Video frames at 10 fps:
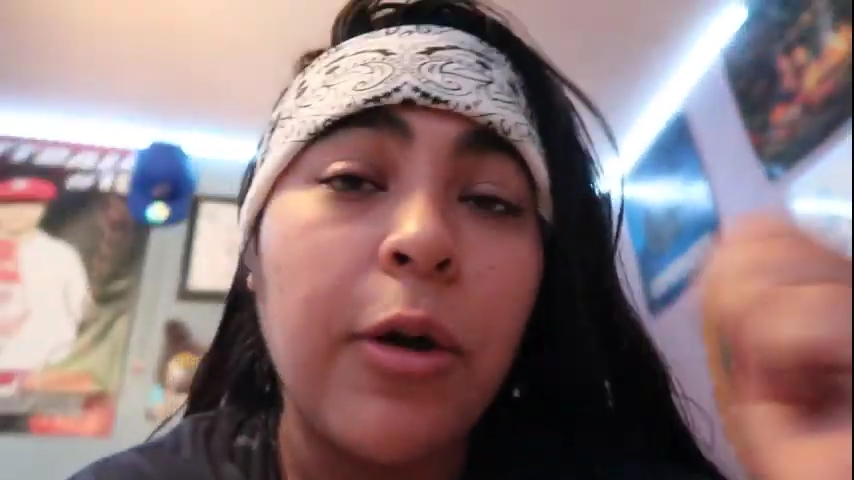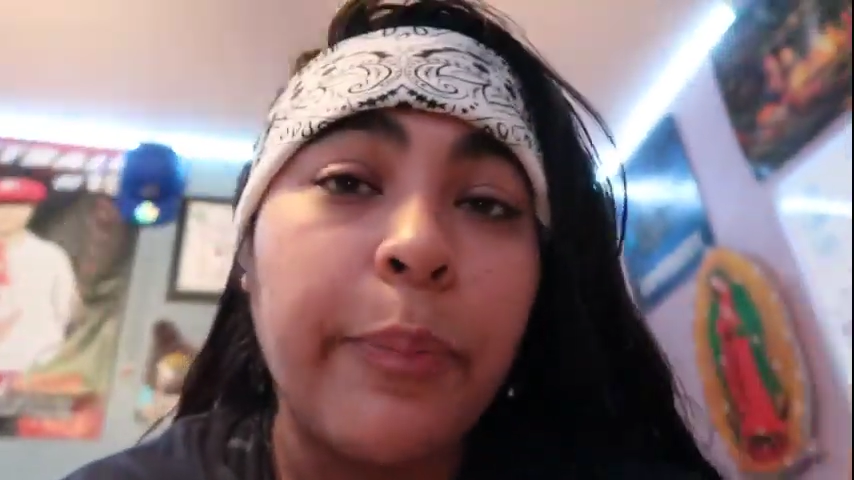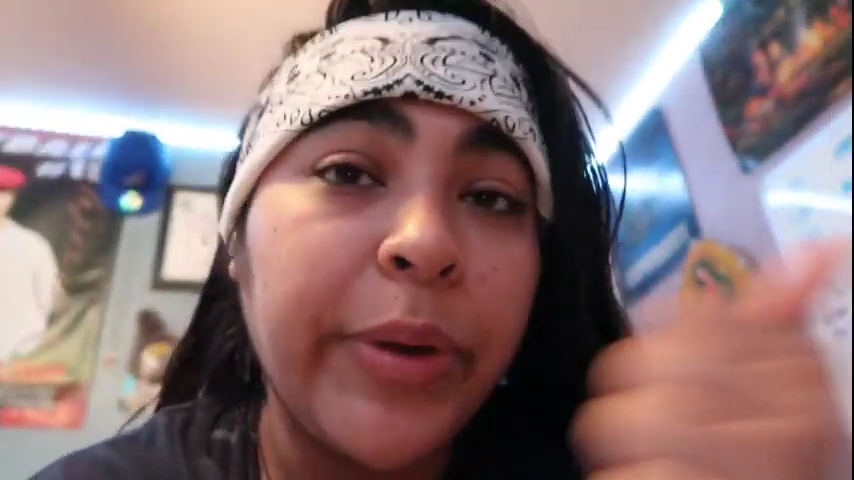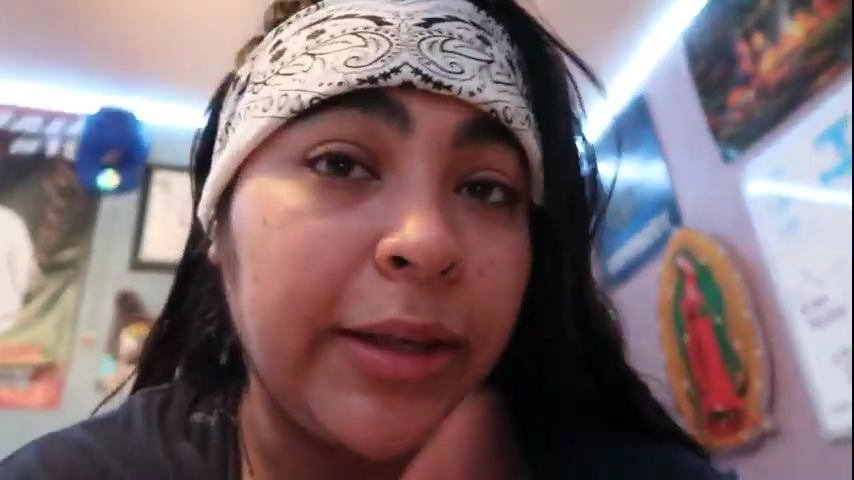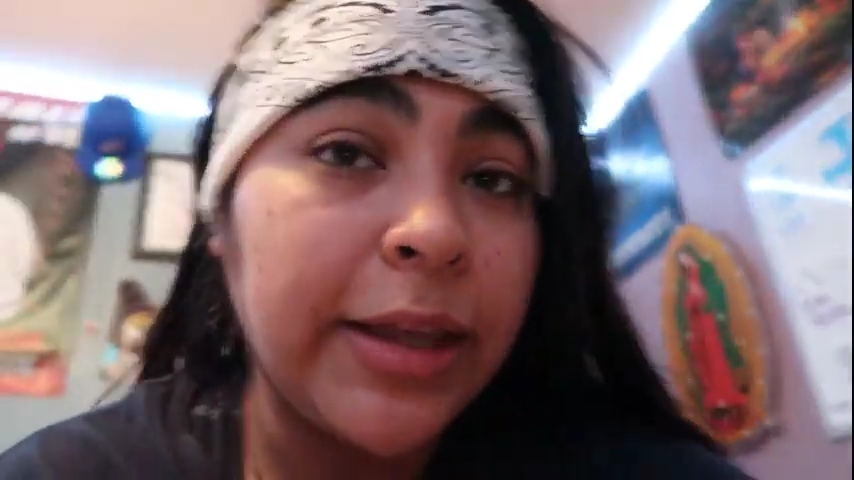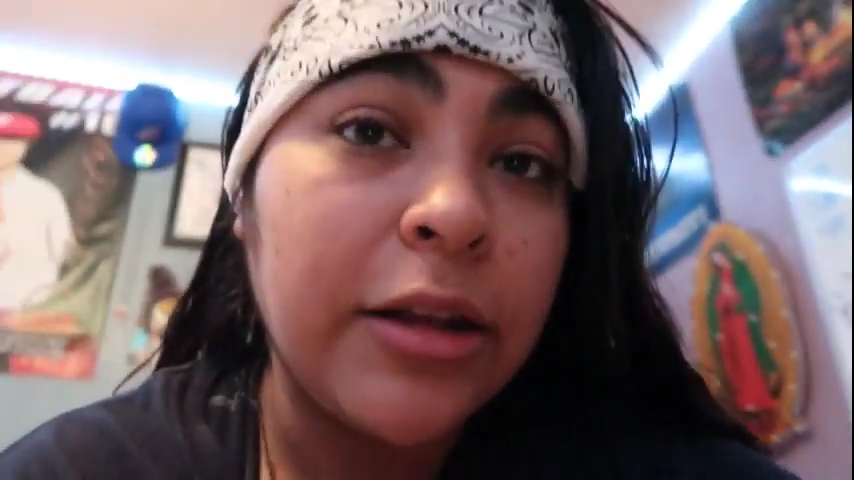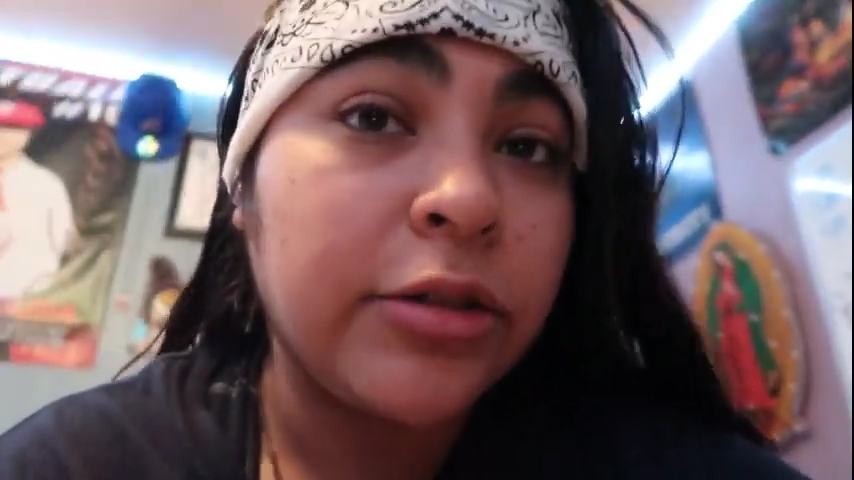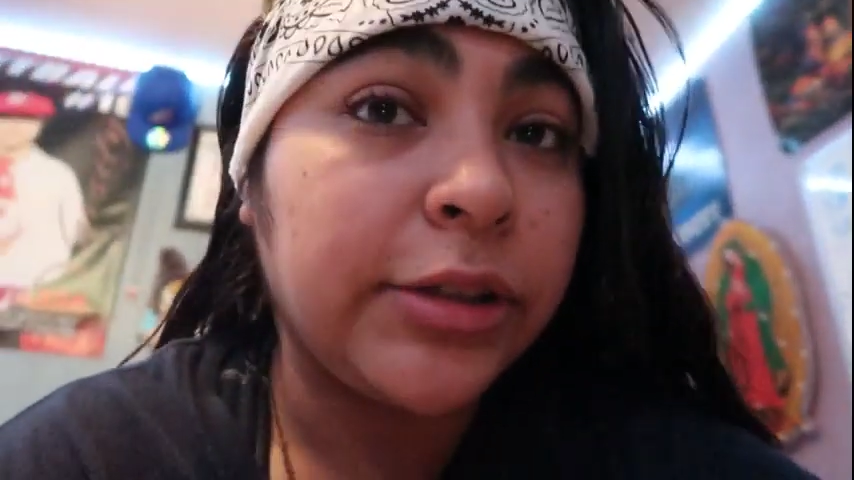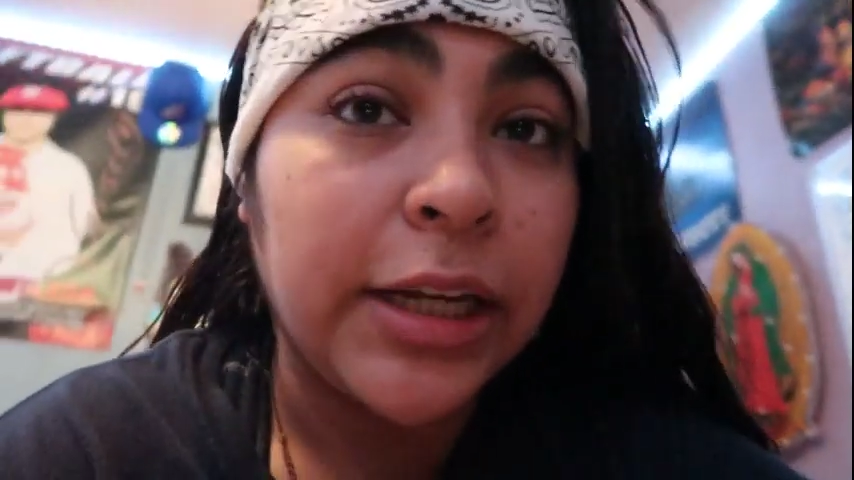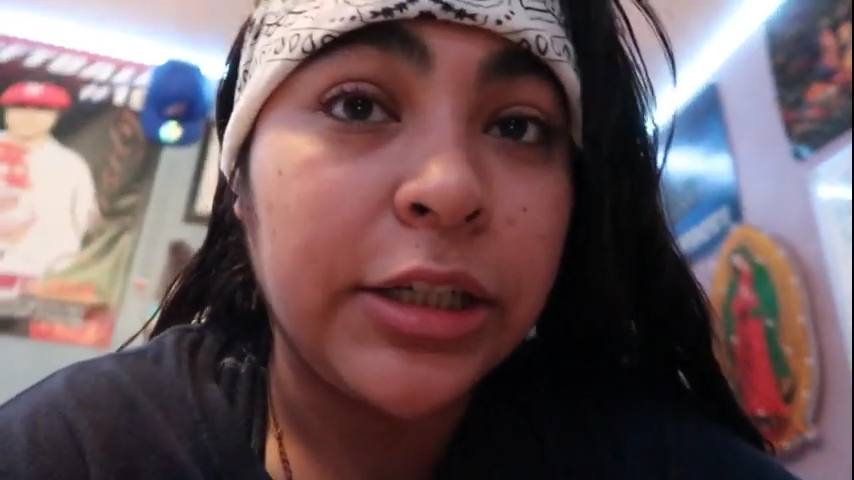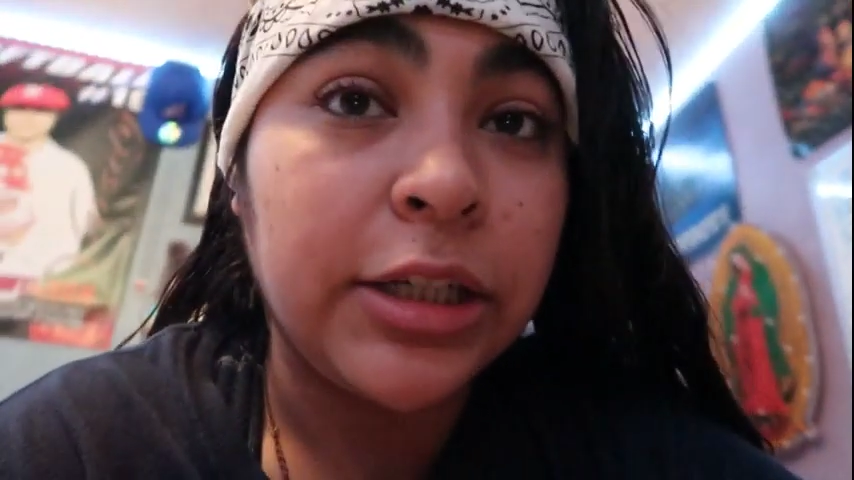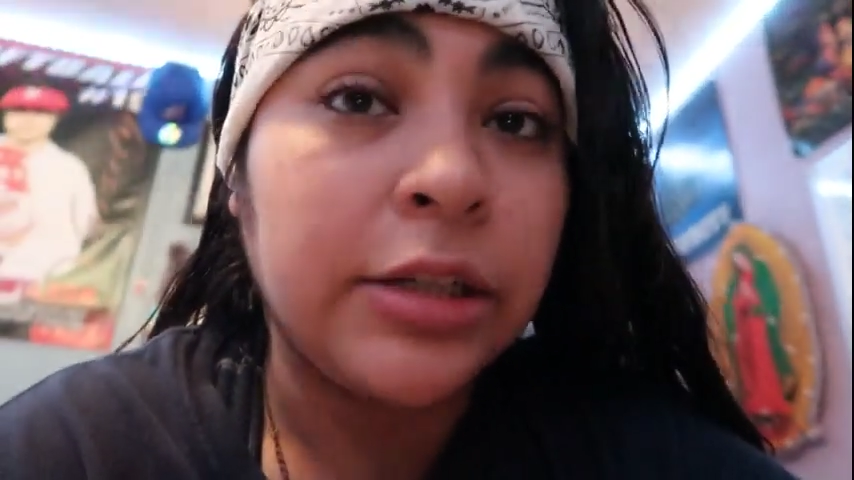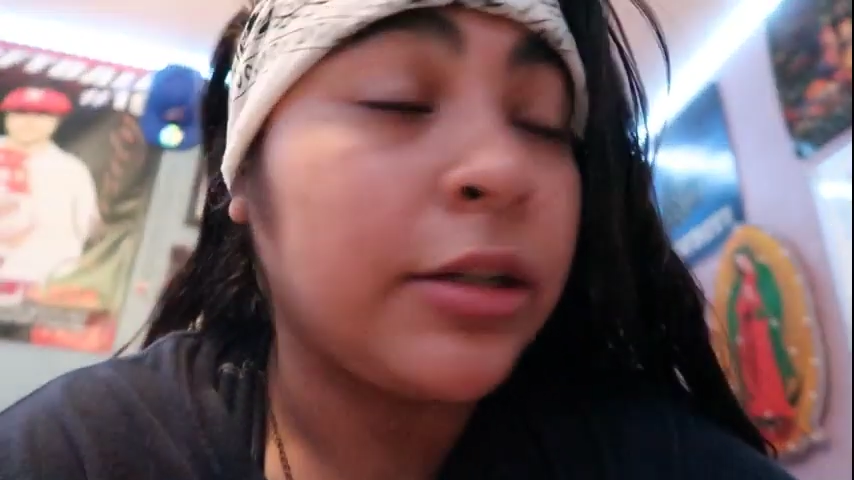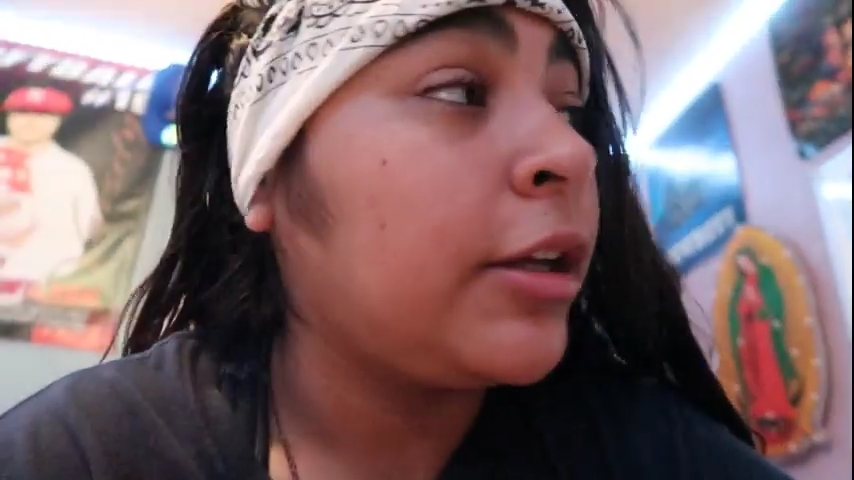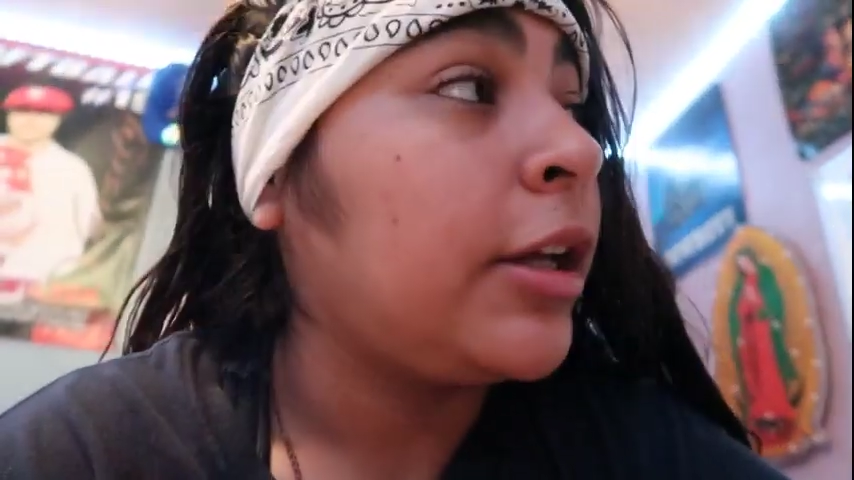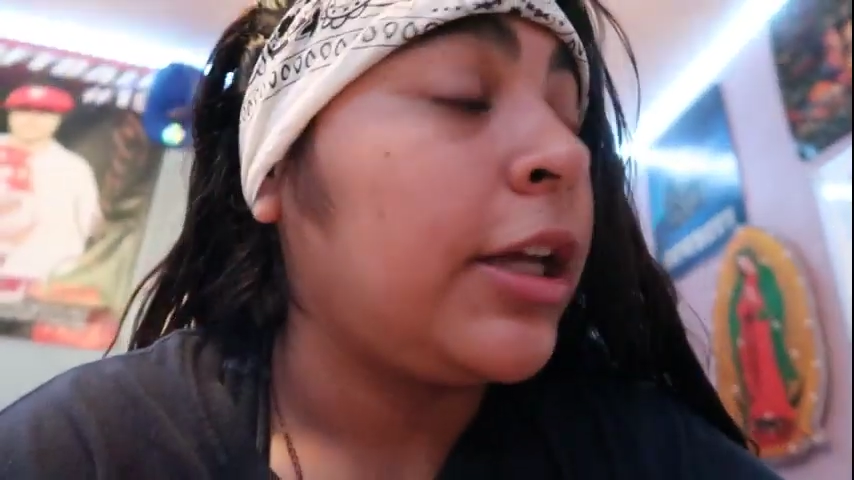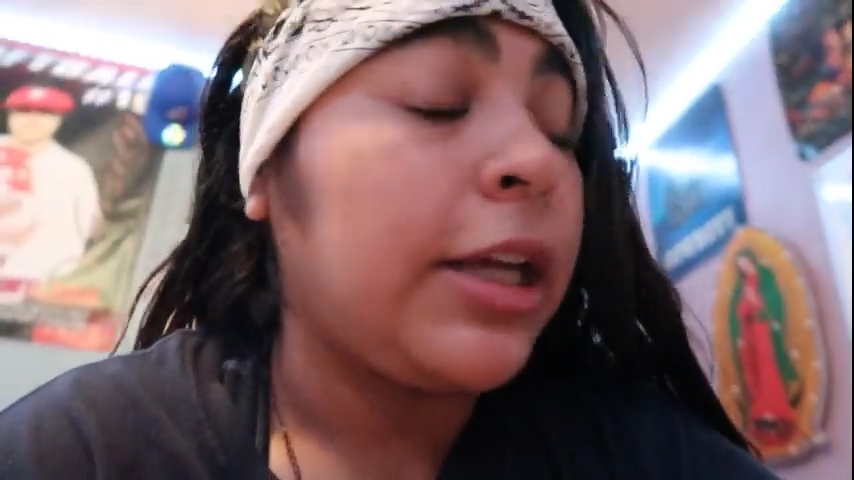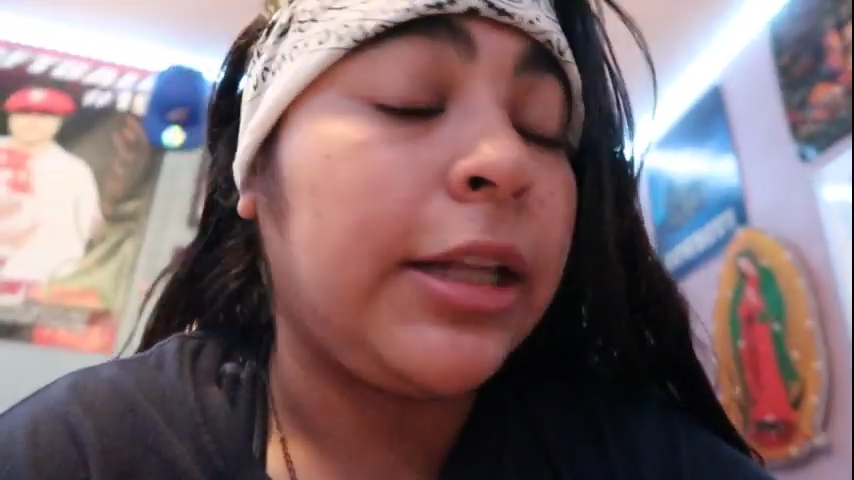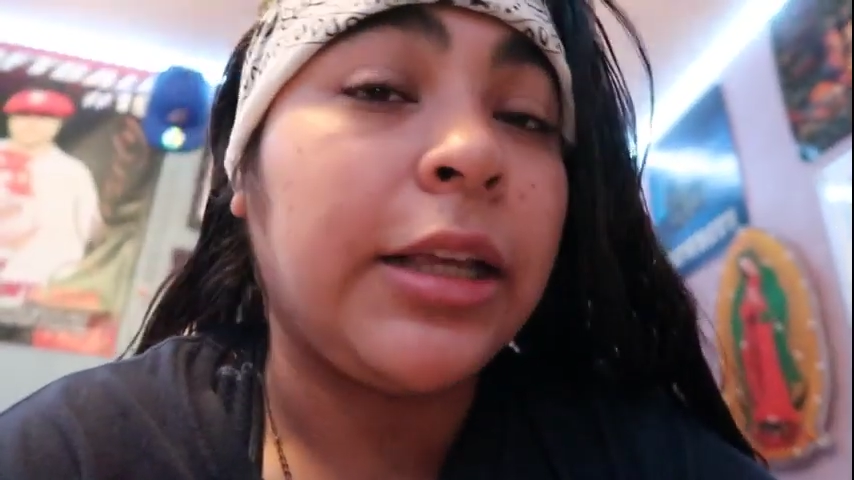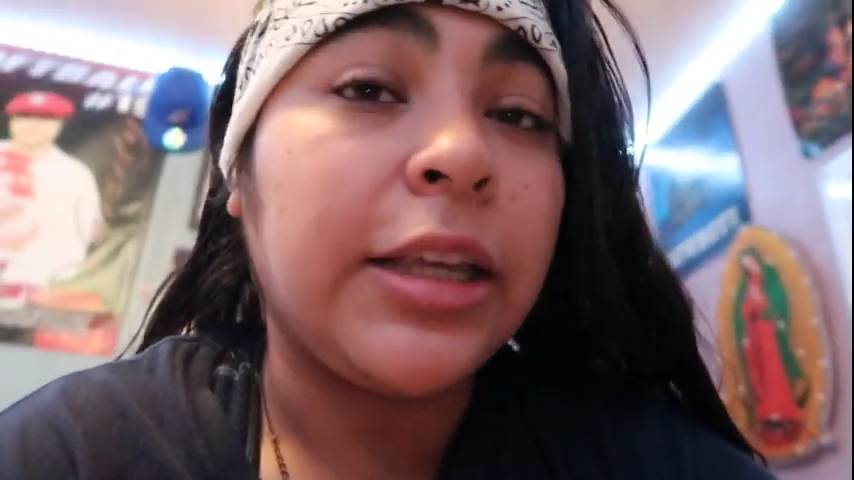go paint that little section in the